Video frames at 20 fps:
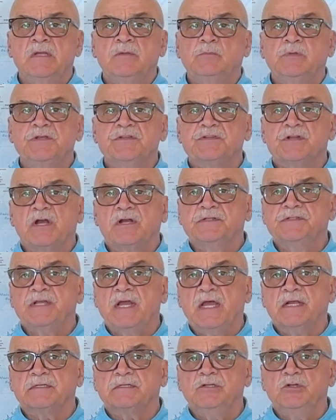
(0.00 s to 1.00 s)
please
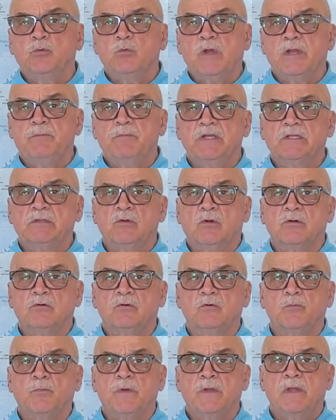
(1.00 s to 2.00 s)
contact New Weiming Law
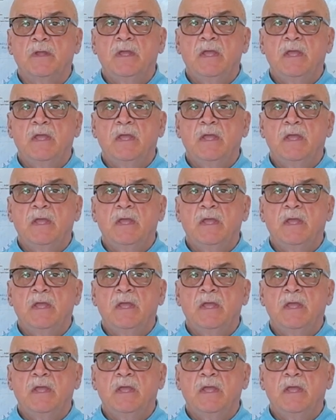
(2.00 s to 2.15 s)
Group